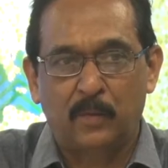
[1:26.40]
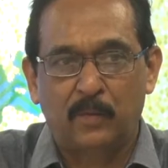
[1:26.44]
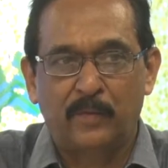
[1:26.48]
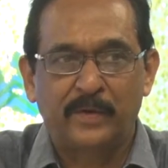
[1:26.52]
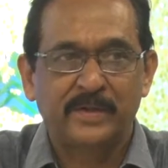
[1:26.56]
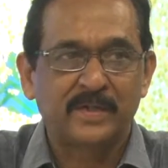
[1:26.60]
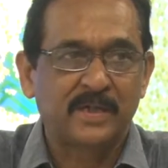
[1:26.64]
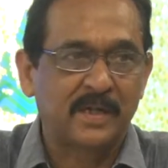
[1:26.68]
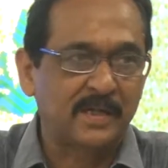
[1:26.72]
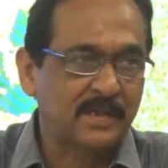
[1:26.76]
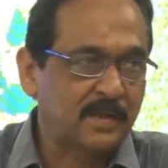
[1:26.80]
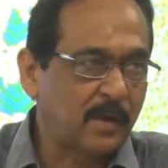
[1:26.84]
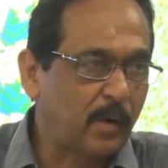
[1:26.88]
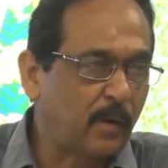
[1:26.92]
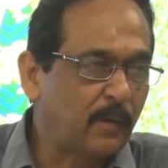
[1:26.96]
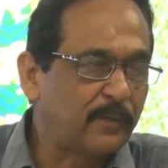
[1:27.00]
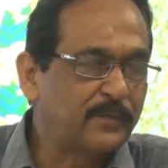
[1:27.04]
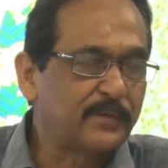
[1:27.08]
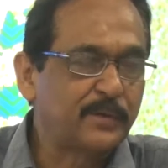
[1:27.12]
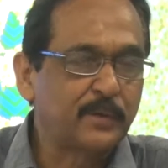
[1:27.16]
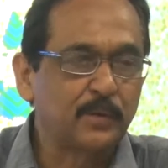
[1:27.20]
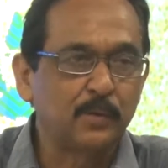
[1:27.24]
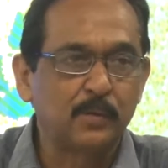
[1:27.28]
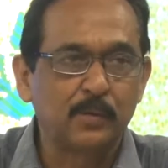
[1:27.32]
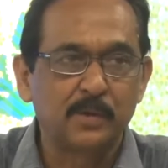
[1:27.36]
which has
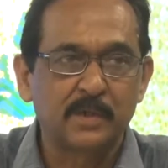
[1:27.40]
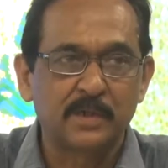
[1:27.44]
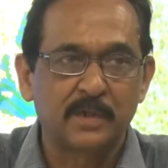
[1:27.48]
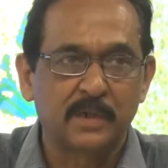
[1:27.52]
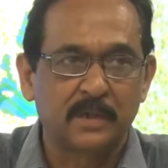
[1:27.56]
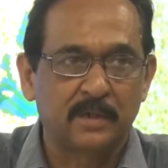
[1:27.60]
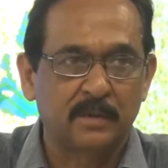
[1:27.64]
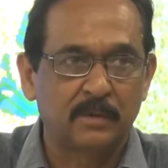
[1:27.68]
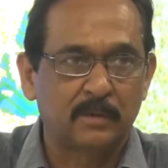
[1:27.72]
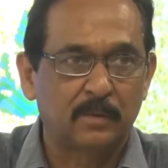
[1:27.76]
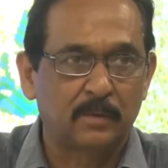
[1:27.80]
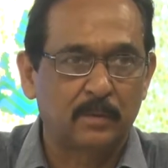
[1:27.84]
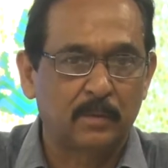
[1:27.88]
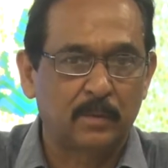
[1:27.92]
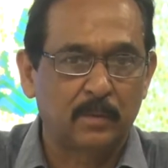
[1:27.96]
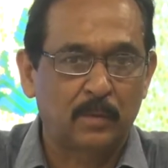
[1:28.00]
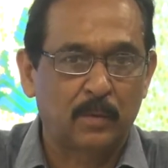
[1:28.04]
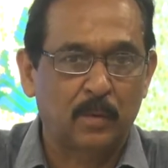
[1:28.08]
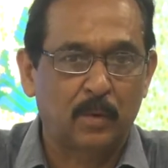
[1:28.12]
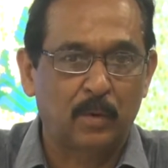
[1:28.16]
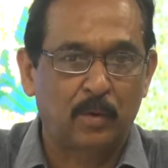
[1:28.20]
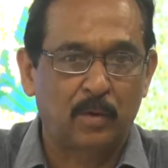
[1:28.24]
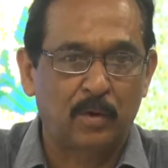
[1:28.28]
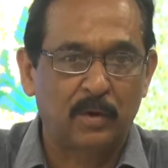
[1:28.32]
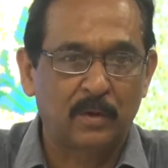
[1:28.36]
offshoots in
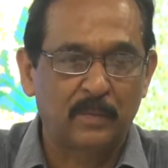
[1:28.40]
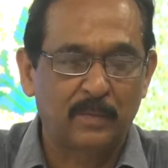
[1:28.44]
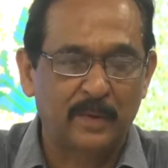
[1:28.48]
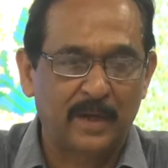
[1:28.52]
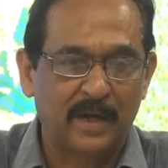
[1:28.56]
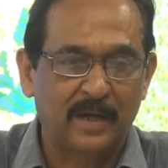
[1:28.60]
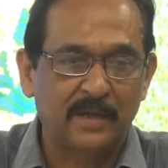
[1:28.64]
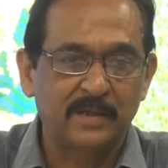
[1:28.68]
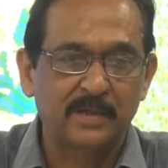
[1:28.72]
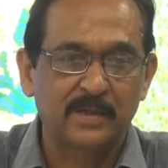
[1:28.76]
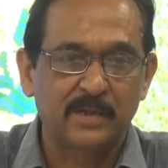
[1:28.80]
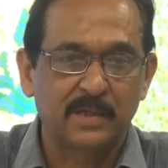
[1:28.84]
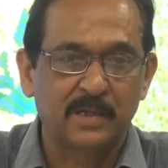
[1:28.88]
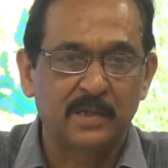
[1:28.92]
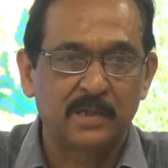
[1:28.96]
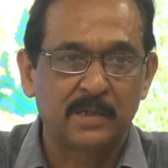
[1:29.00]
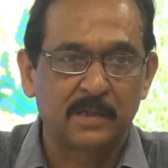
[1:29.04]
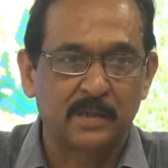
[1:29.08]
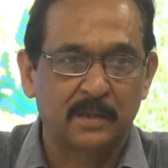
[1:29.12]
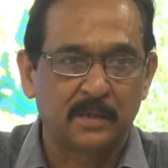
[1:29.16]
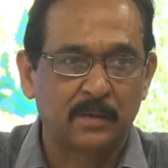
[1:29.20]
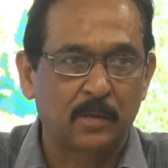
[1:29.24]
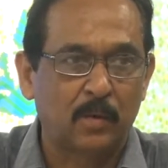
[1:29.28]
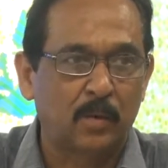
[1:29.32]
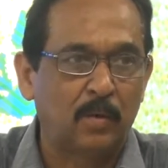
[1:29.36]
all branches,
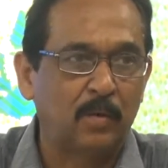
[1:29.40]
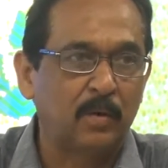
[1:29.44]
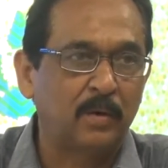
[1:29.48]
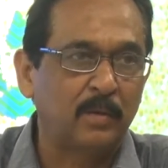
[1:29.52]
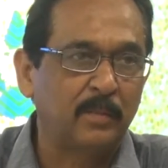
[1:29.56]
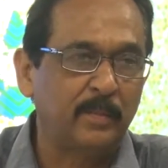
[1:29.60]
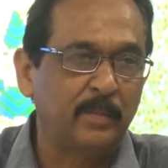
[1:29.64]
in all